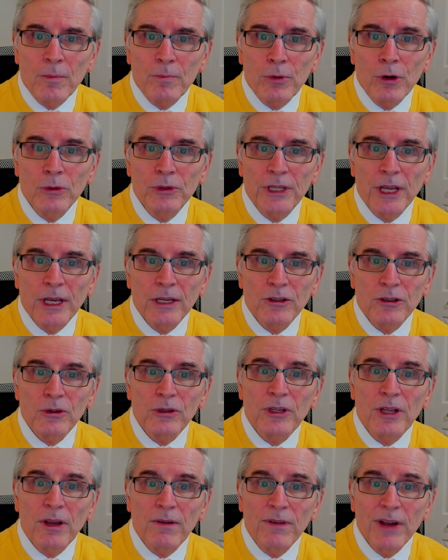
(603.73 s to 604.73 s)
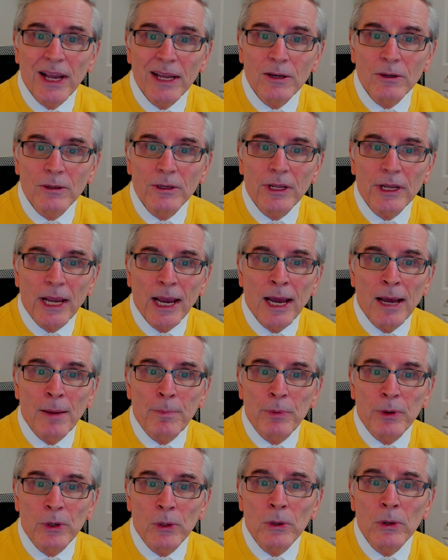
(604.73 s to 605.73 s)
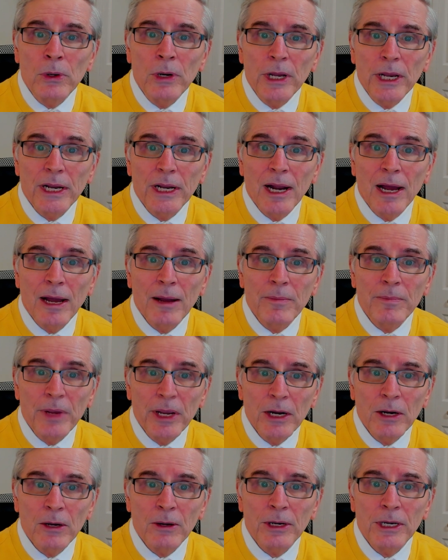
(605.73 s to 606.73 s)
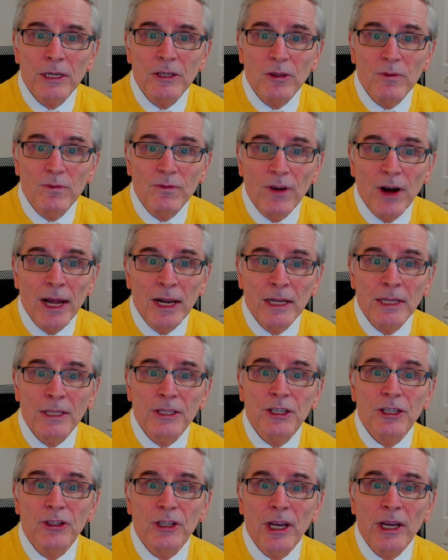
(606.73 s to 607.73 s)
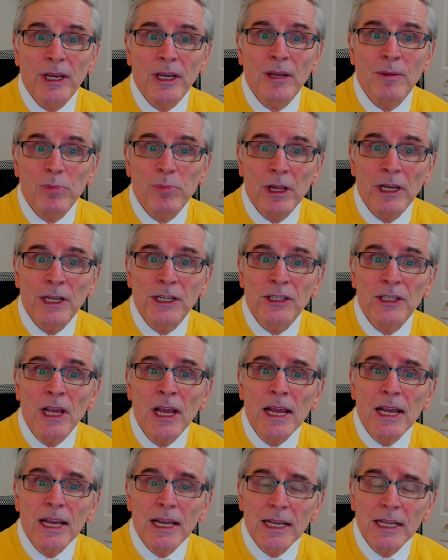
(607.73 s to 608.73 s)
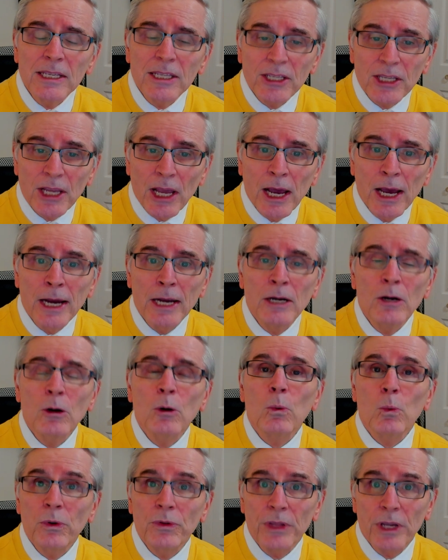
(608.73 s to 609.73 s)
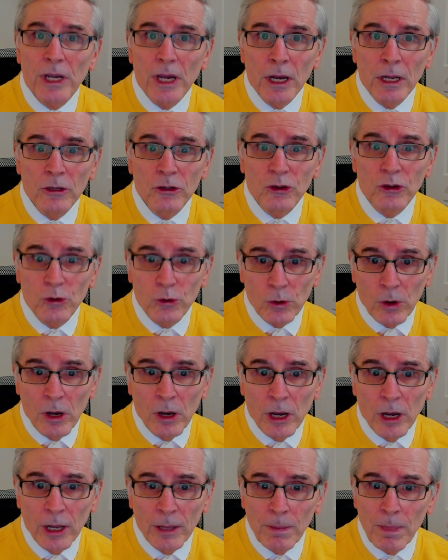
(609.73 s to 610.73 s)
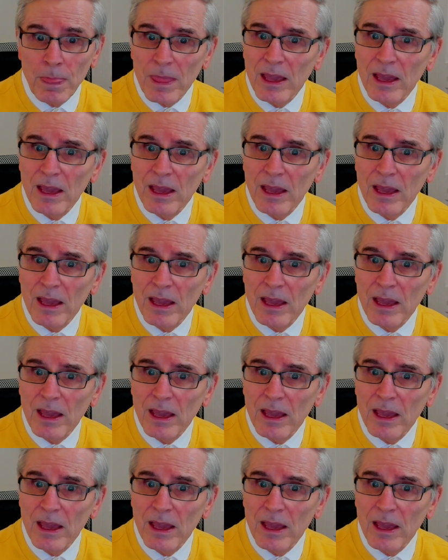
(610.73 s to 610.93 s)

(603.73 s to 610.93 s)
Protesters have entered the Capitol, and I'm hearing some violence is taking place inside with guns drawn.